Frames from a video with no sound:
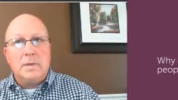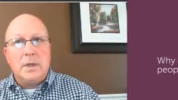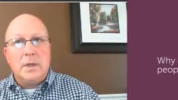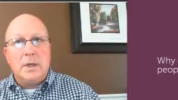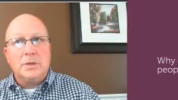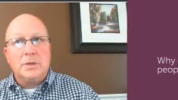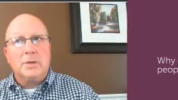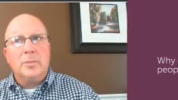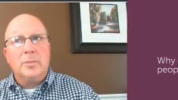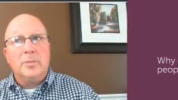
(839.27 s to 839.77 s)

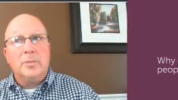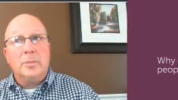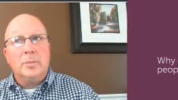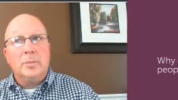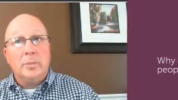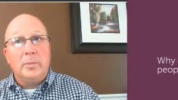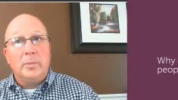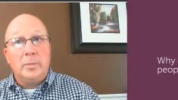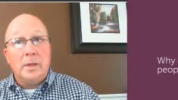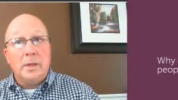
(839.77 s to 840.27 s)
actually
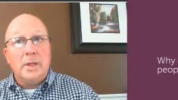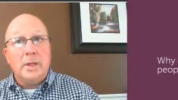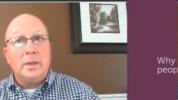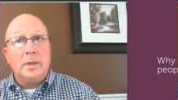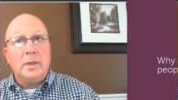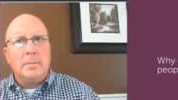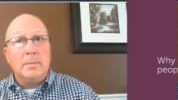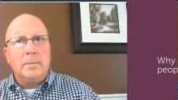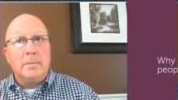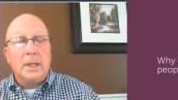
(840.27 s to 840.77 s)
need
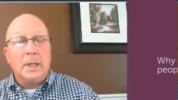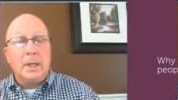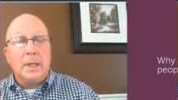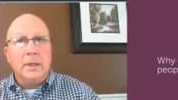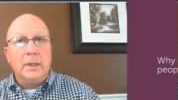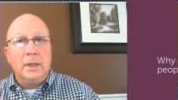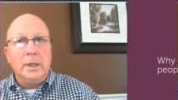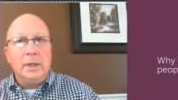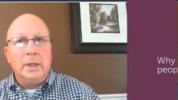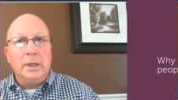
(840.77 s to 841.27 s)
it
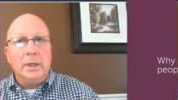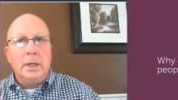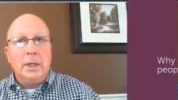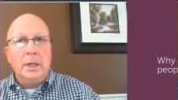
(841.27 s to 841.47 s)
medically.